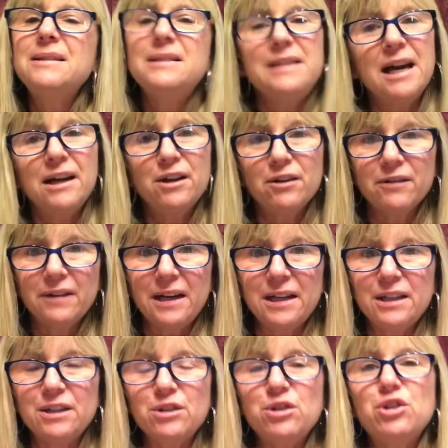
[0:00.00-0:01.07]

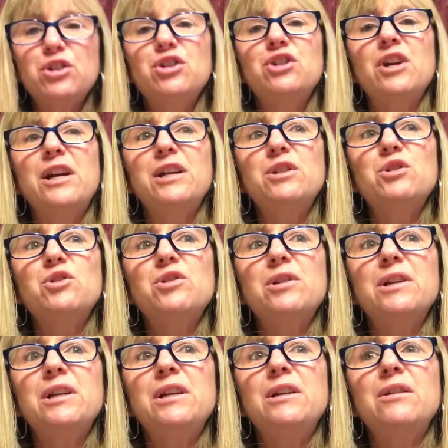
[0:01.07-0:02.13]
decorated
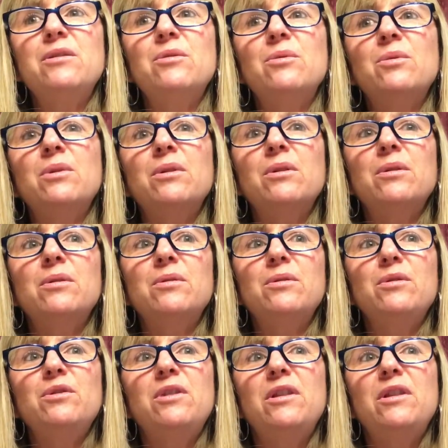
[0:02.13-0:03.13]
strangely, or